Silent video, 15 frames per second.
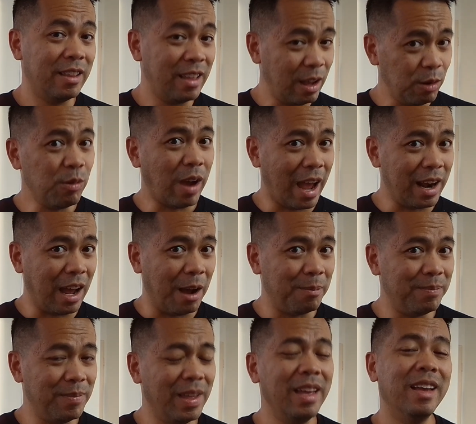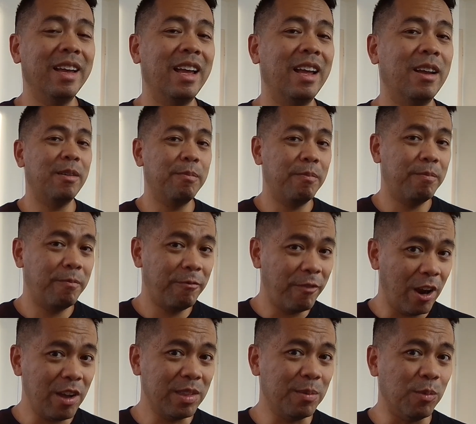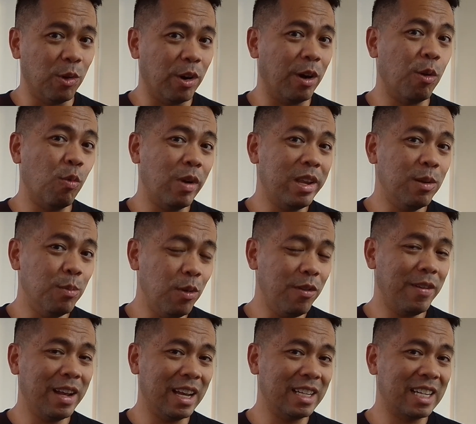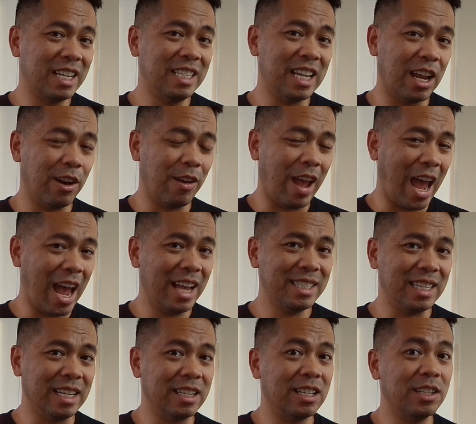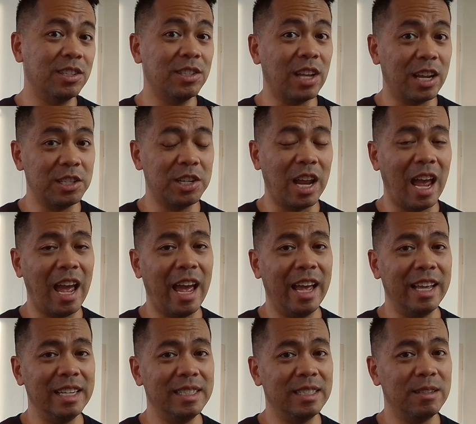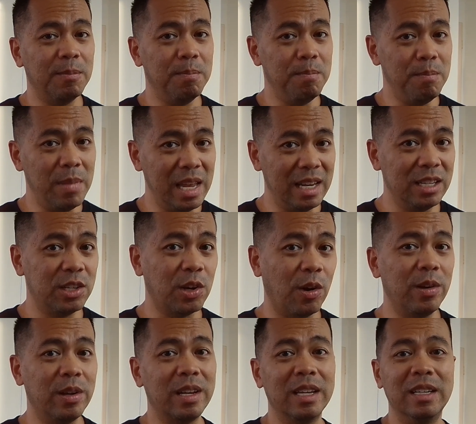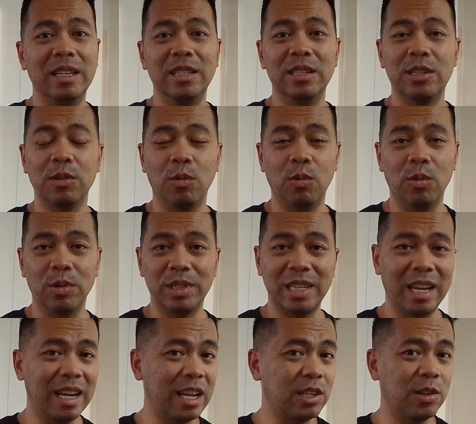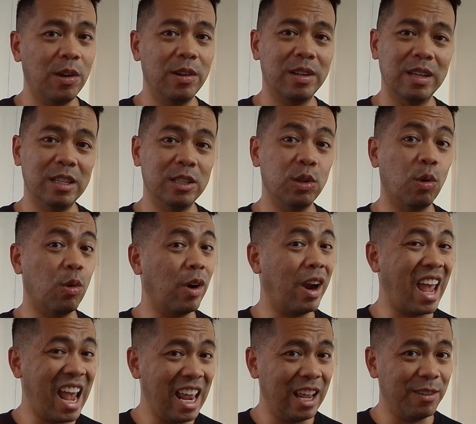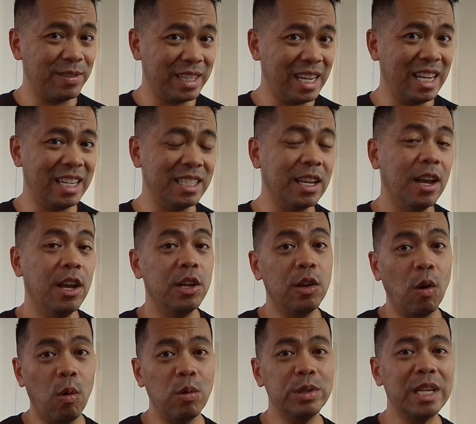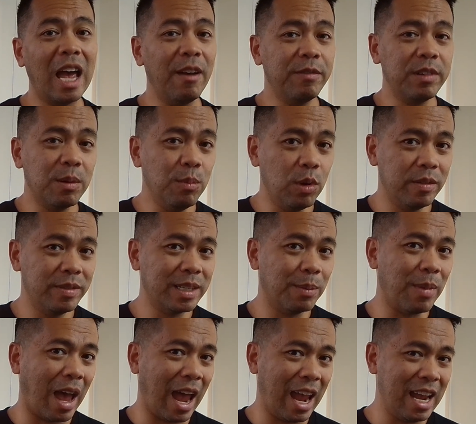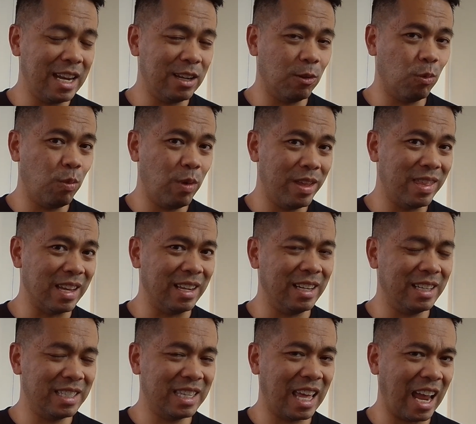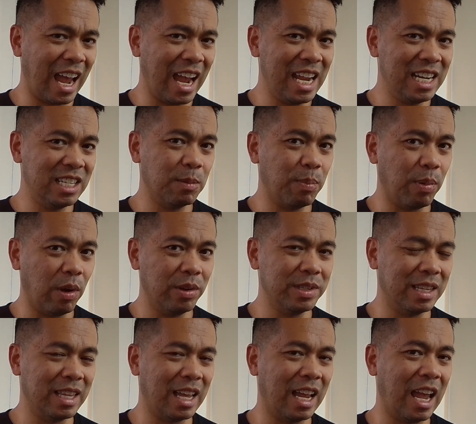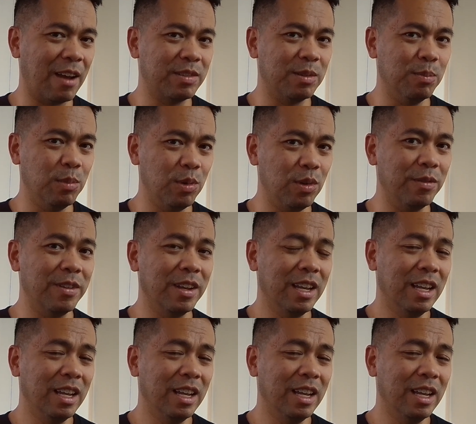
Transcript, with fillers: it will add up. Furthermore, when you're moving a Cardano asset such as MIN tokens or Sunday tokens or NFTs, you also have to move some ADA with it. It's that ADA deposit that you have to move